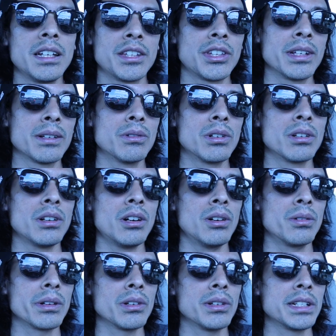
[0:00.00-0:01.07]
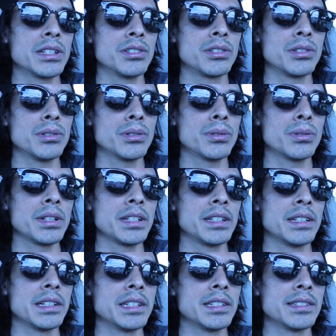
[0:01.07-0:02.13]
I think what all we're going to do
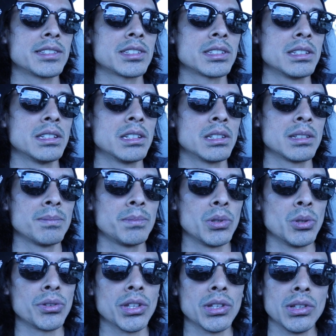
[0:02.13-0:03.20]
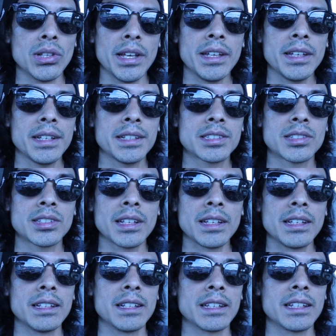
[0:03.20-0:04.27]
is build the legs
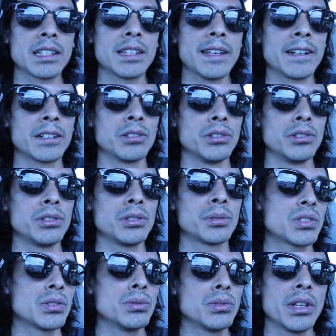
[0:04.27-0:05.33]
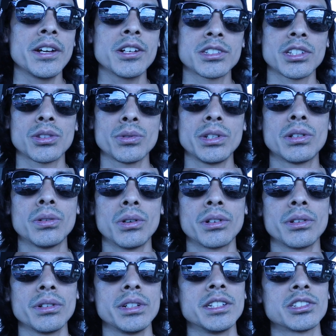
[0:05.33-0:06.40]
and then get that glued two layers of three
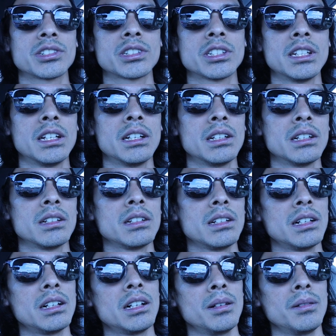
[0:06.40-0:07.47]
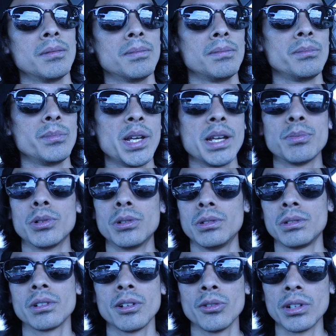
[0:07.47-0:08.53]
quarter inch uh, maple
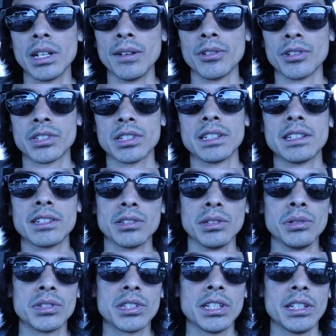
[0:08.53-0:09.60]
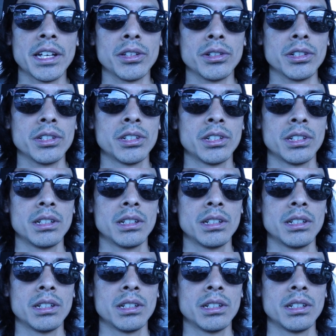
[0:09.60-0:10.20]
or whatever is going to get glued together